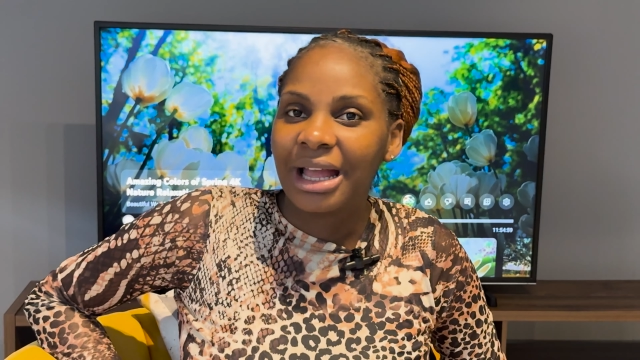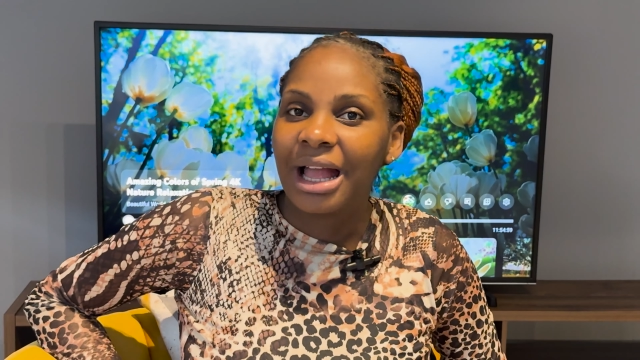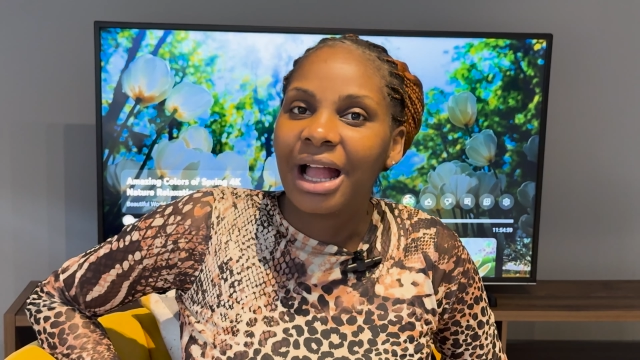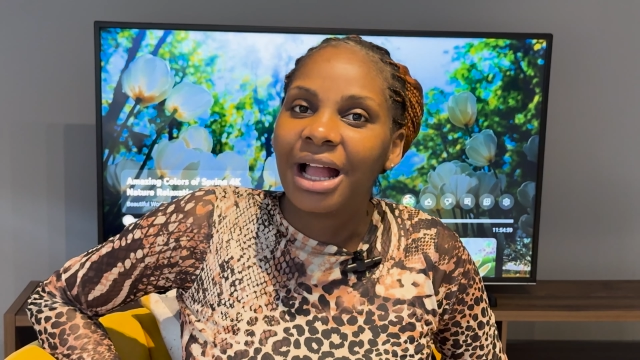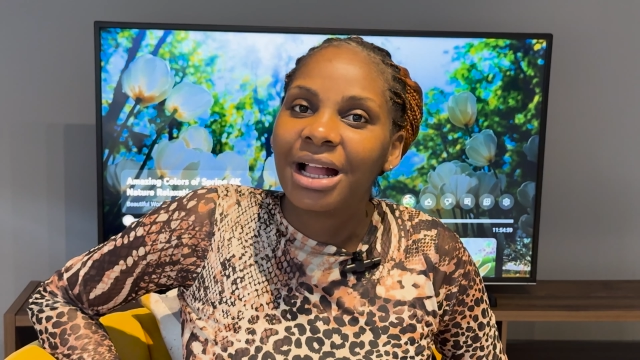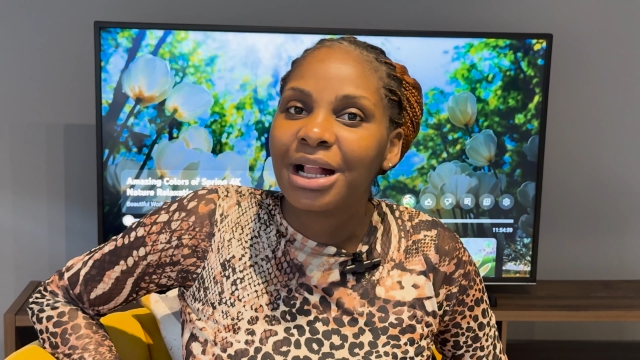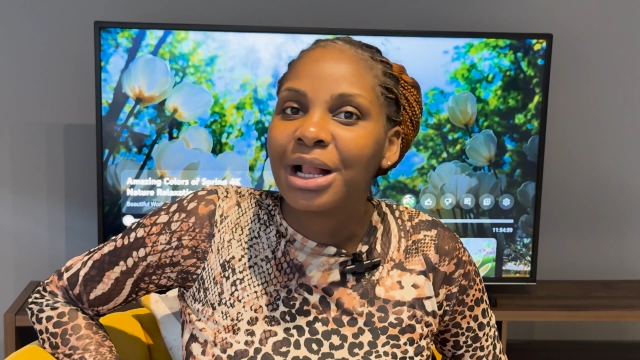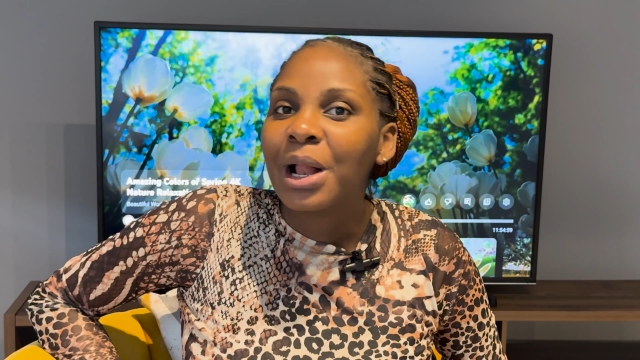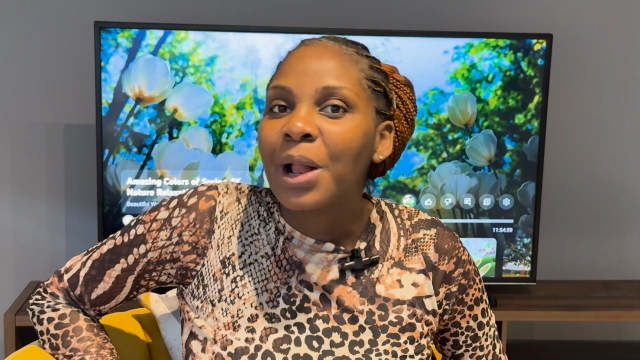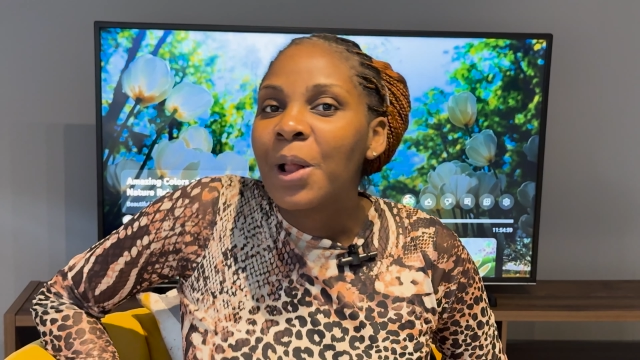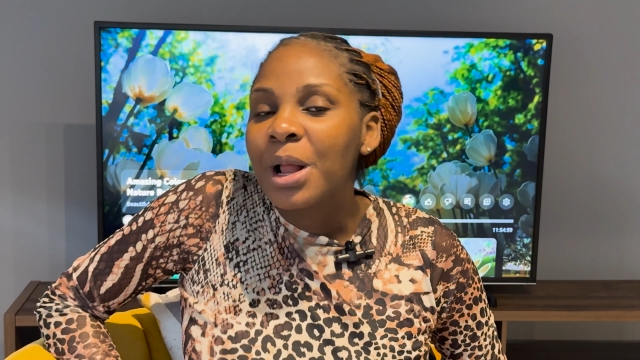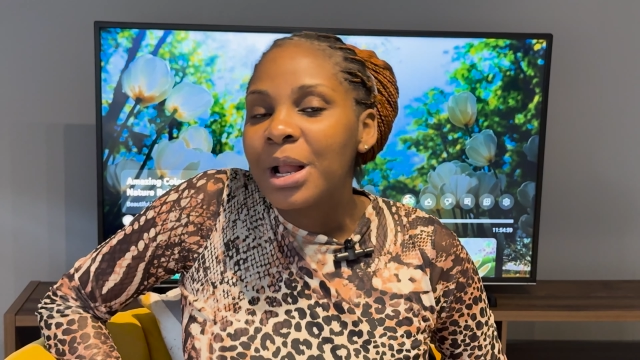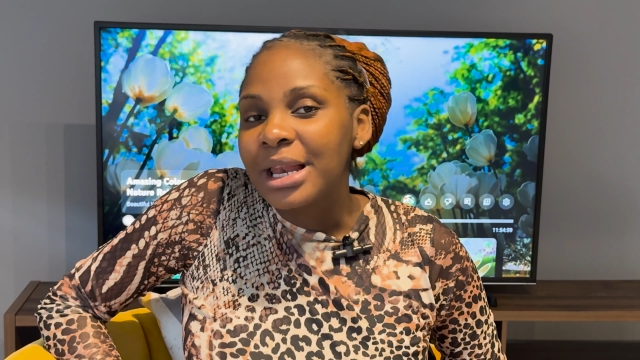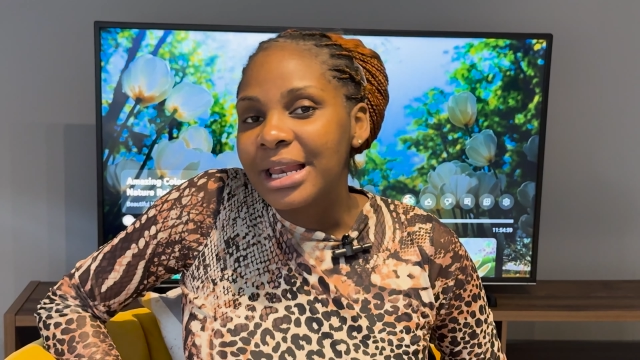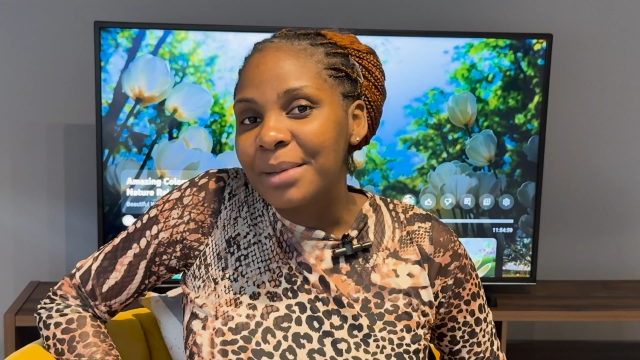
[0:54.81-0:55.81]
ah,
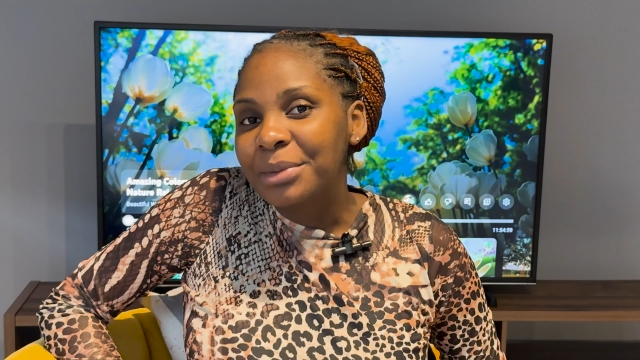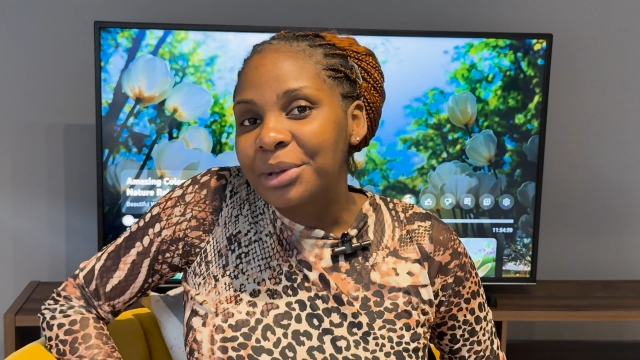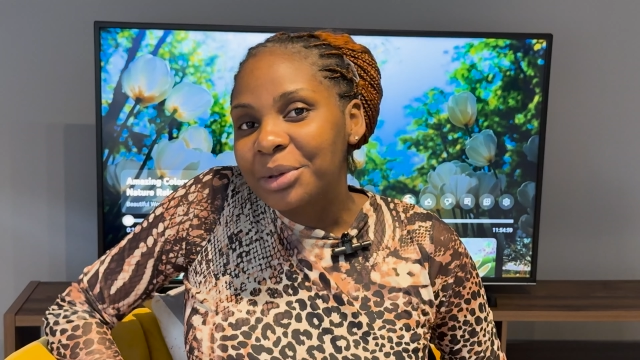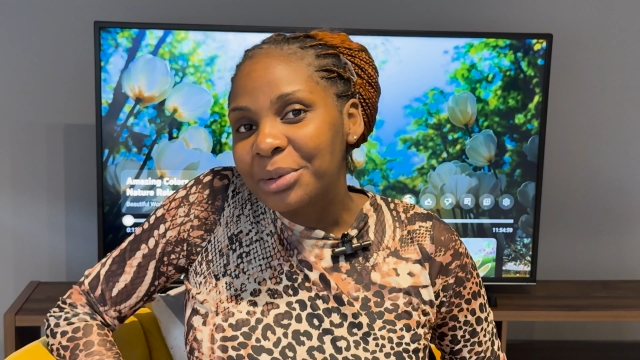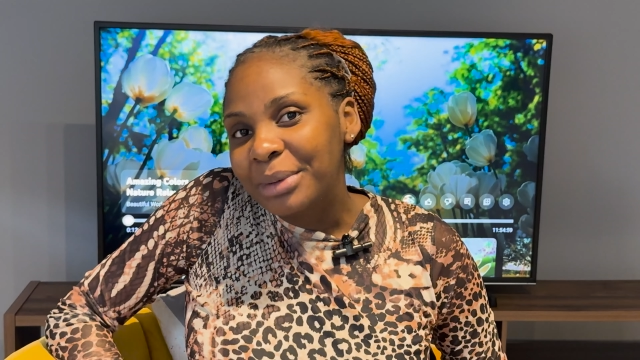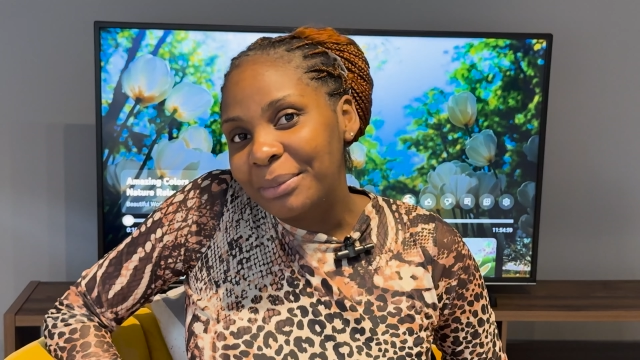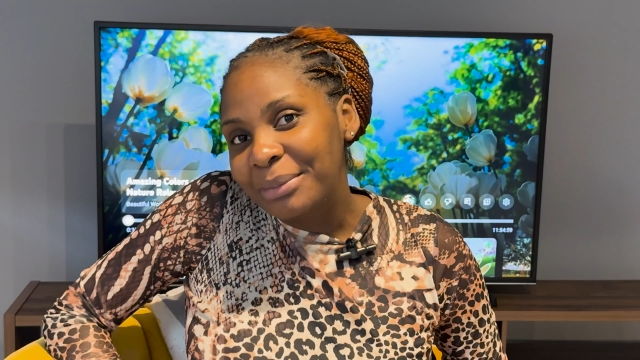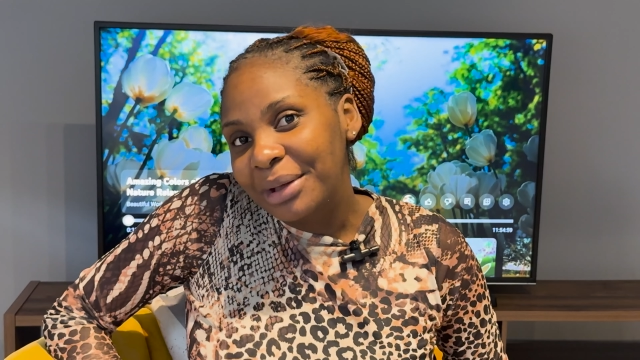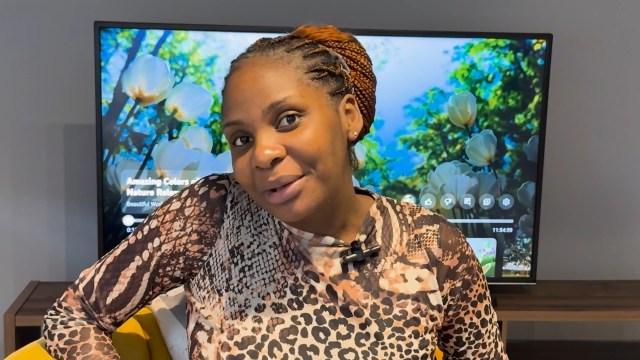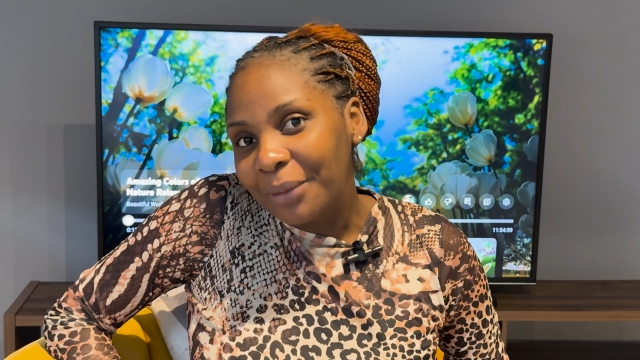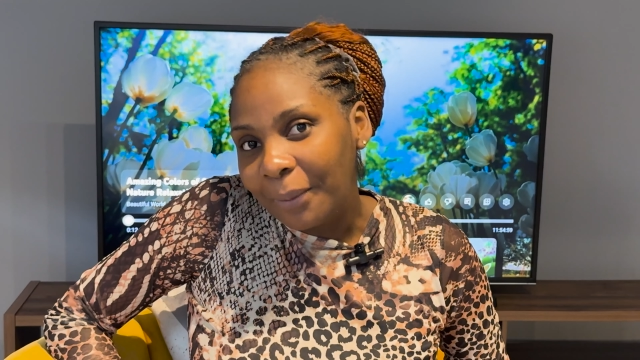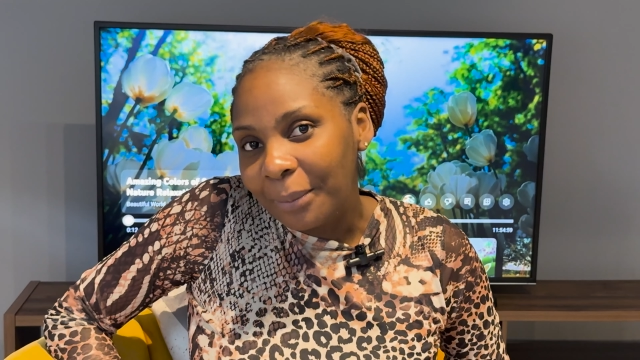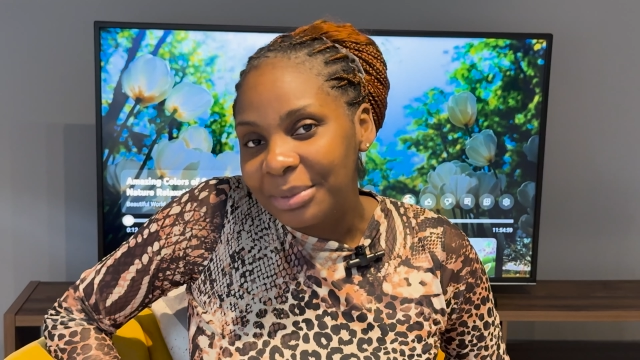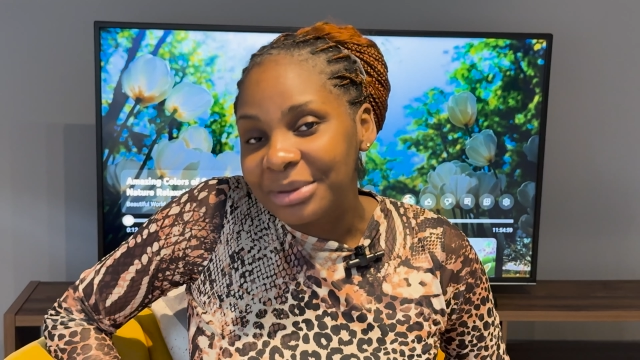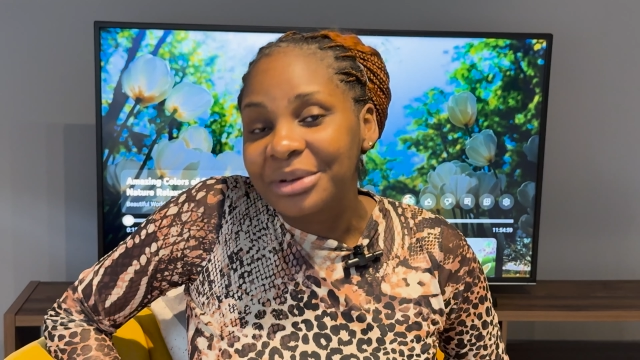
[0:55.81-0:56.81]
let me do my
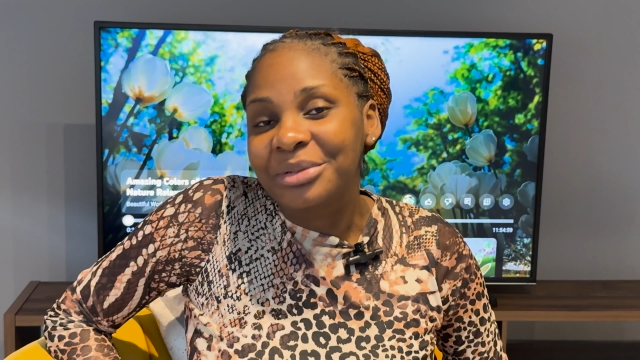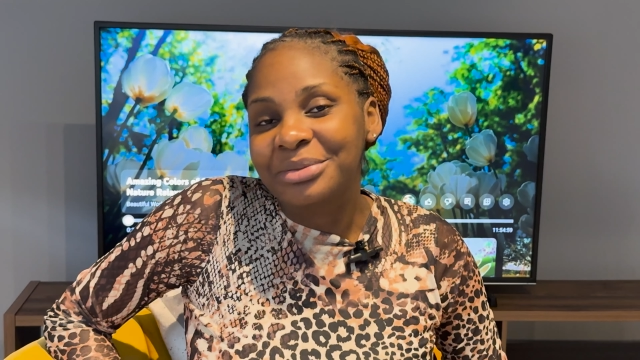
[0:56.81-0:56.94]
makeup.